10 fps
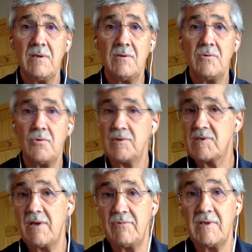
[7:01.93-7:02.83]
or the
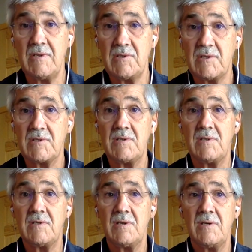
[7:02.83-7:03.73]
1760s.
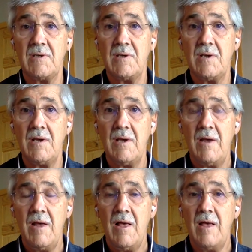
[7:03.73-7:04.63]

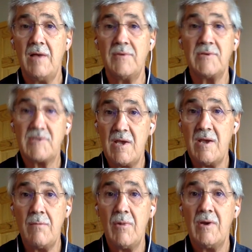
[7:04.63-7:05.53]
And the
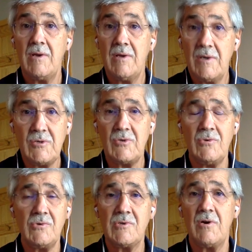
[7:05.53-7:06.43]
same issues
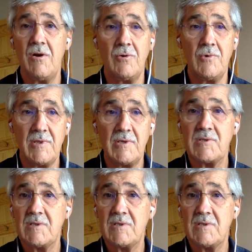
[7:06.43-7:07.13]
are with us.